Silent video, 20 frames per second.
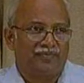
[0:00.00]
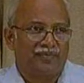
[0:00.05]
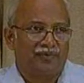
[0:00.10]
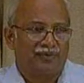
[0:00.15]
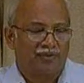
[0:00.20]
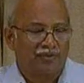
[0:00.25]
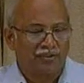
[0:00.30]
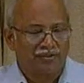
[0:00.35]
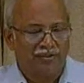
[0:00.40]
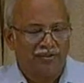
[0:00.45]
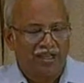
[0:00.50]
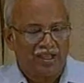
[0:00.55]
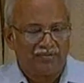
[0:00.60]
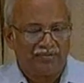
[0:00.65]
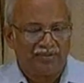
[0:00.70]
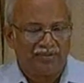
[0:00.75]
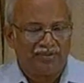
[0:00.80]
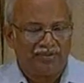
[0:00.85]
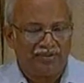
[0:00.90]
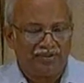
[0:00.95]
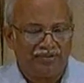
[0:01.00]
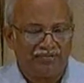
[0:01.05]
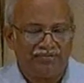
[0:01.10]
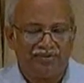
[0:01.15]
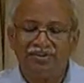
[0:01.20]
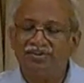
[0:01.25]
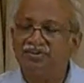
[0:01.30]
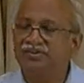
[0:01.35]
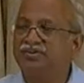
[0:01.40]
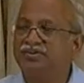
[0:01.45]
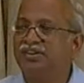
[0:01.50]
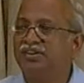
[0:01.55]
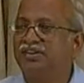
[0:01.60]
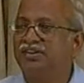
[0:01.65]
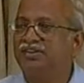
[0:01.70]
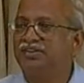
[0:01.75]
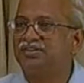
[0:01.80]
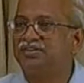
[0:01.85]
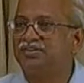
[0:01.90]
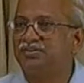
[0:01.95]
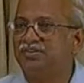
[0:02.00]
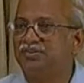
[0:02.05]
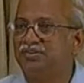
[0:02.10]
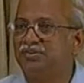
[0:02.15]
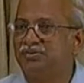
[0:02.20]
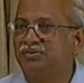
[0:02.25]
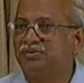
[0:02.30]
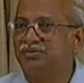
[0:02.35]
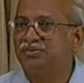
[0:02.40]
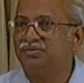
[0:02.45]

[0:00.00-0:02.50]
What will happen if these thicknesses reduce?